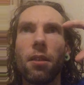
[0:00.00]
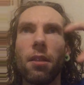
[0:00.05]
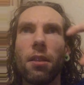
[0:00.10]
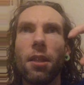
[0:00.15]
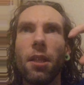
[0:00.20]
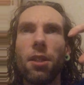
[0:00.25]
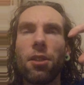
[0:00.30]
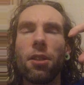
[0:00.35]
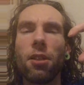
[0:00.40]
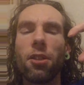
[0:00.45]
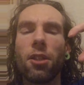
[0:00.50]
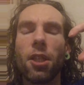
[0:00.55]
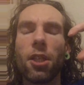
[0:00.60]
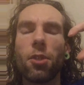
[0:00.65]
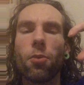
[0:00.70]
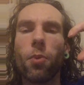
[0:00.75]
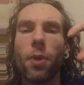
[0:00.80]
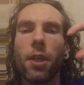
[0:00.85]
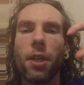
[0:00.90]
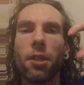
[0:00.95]
distance
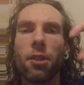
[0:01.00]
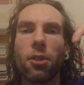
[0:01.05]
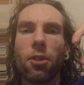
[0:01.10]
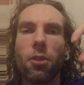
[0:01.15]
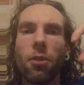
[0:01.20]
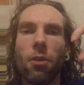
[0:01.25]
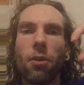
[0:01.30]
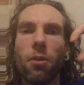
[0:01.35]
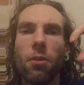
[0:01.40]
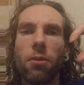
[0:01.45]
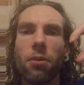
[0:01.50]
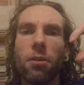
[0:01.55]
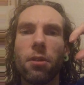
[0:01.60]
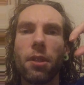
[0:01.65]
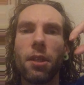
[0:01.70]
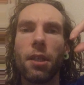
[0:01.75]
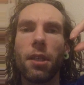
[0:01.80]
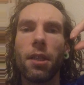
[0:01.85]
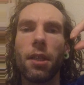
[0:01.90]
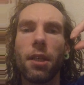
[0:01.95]
is when it's
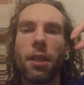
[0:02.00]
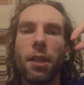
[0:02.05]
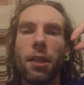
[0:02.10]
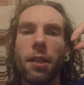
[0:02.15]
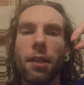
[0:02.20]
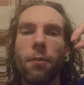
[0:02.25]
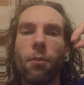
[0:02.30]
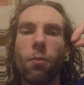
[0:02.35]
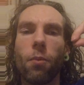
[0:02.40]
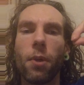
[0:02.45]
cold, and